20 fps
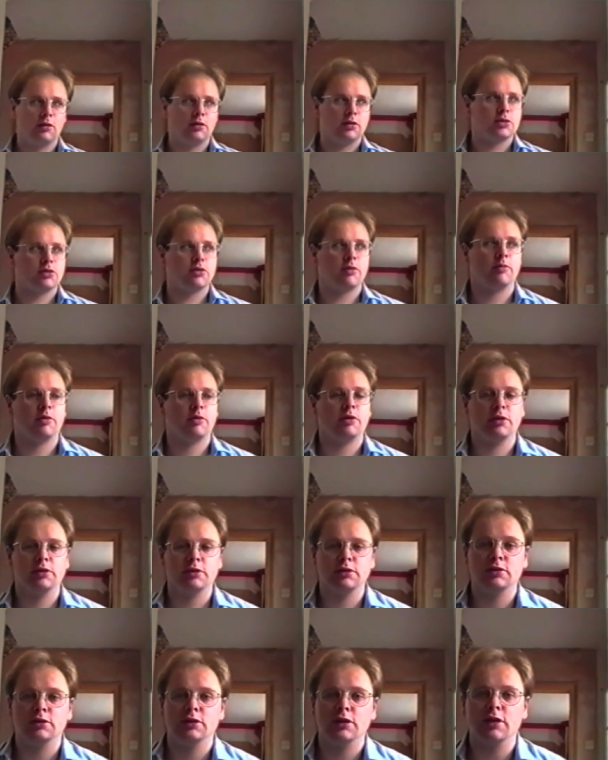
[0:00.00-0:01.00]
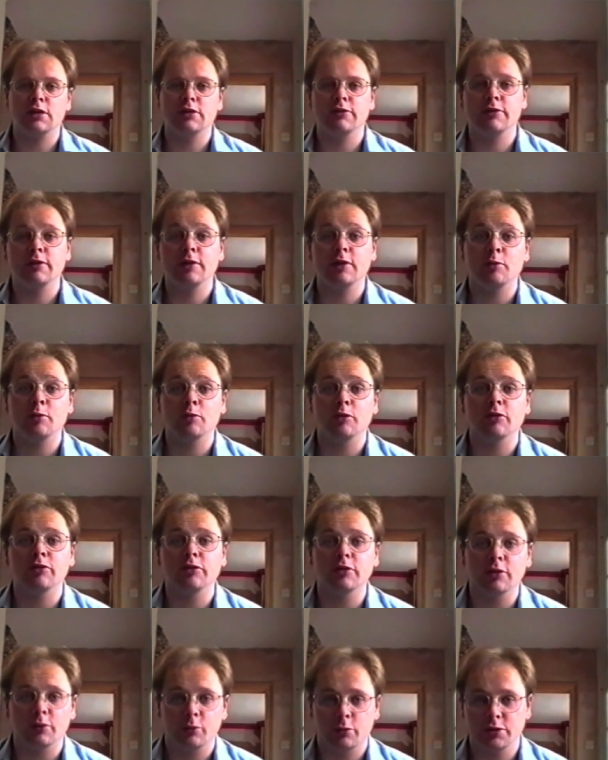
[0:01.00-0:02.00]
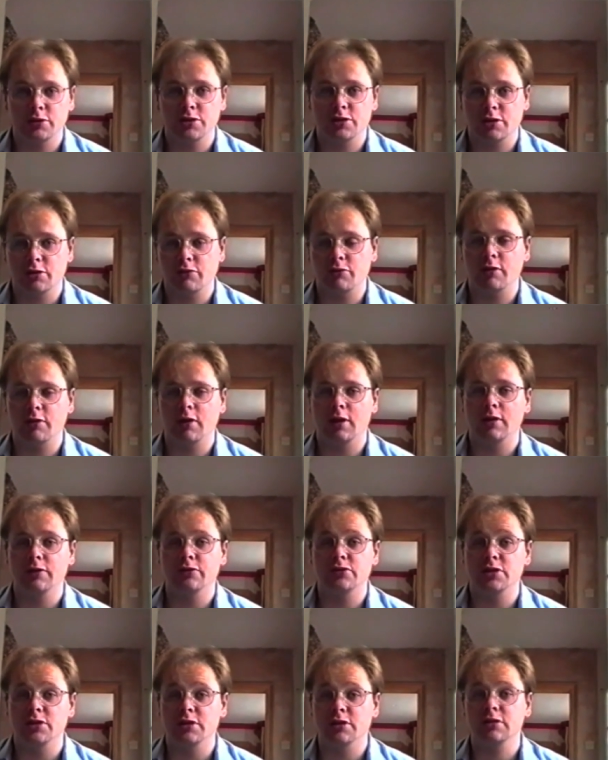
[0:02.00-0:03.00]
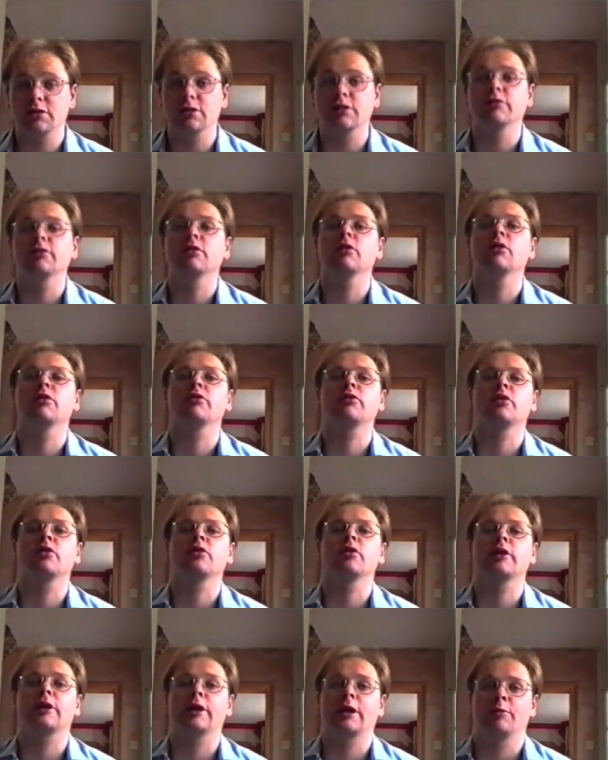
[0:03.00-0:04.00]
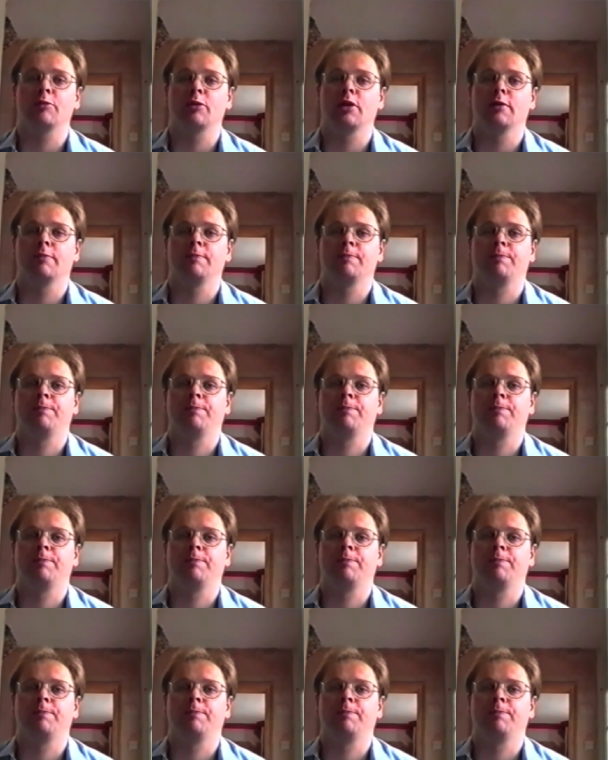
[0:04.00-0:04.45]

So I'm going to take a film of her when she arrives. She doesn't even know I've got the camera.